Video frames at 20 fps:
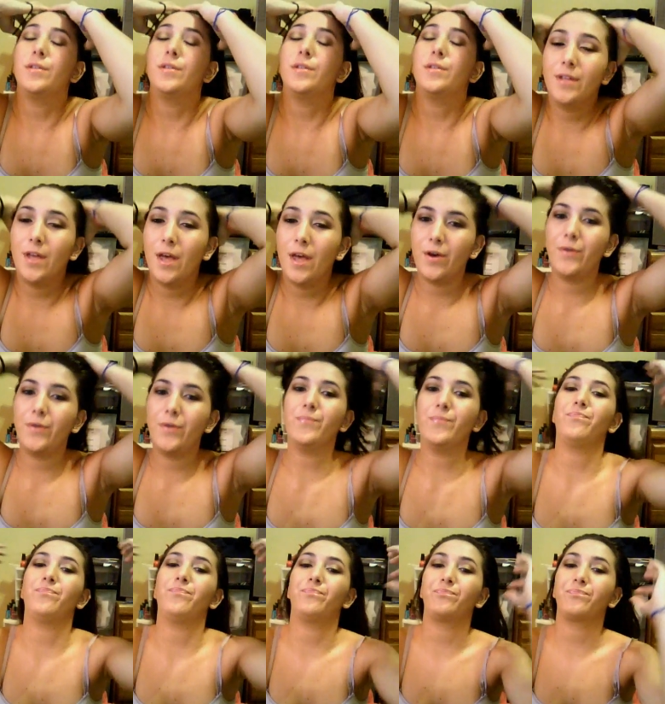So
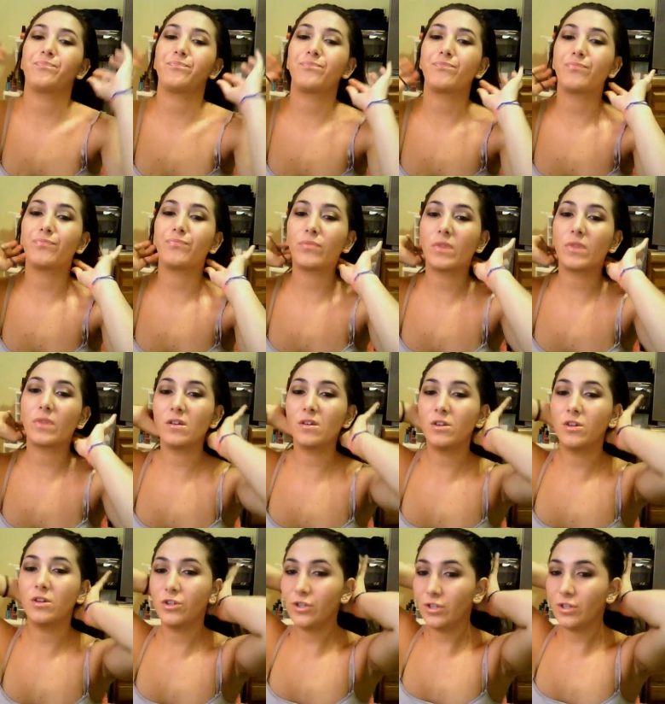
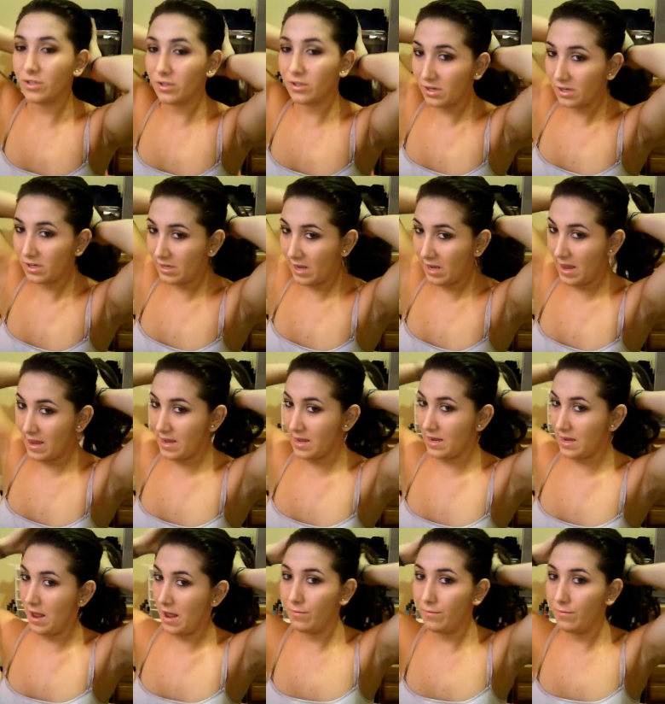you're just gonna take
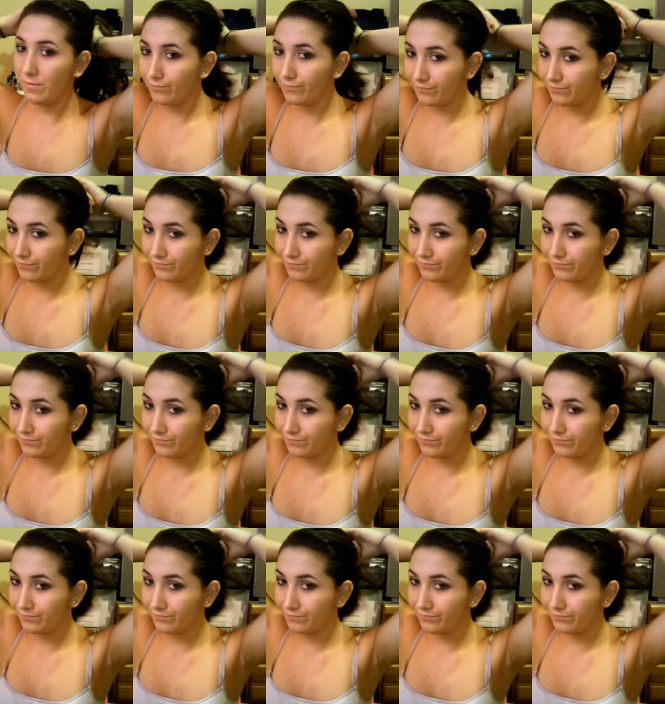it up,